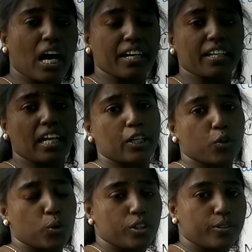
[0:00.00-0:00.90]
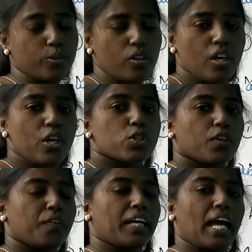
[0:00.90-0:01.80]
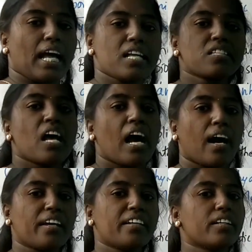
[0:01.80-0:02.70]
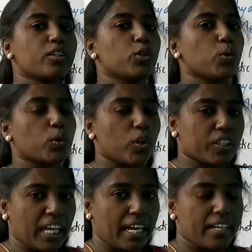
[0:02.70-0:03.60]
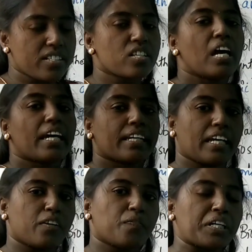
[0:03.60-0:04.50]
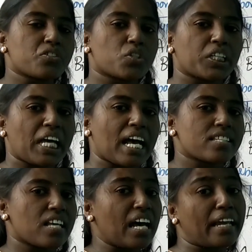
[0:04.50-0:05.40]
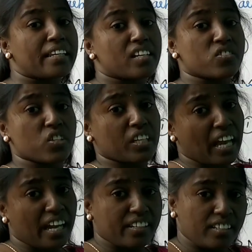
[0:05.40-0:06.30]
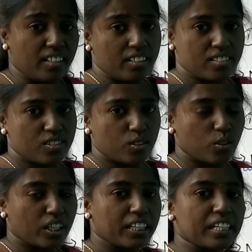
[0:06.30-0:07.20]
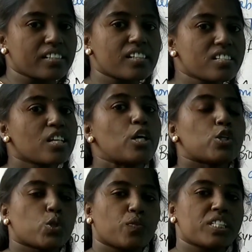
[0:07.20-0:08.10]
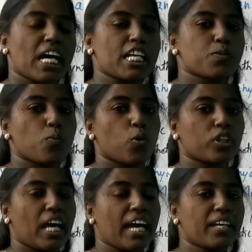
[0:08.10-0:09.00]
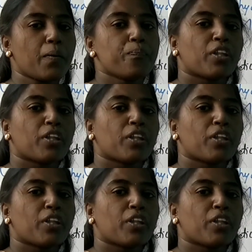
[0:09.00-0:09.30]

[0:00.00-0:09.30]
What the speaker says: RNA, I told you. So whereas higher nucleotides can function as a energy carriers. Okay, that is, so which has more than